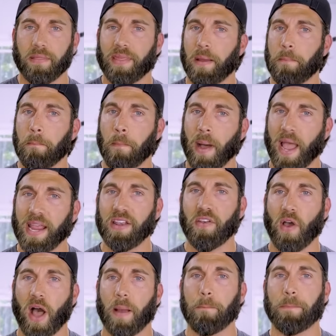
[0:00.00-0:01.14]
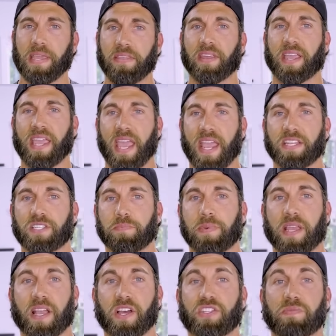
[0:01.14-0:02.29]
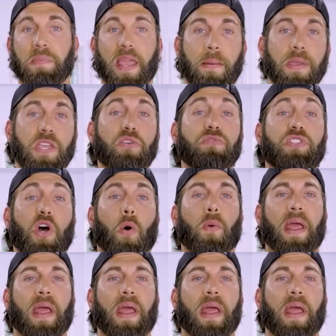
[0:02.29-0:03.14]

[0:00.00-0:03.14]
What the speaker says: that might not be the case because maybe you don't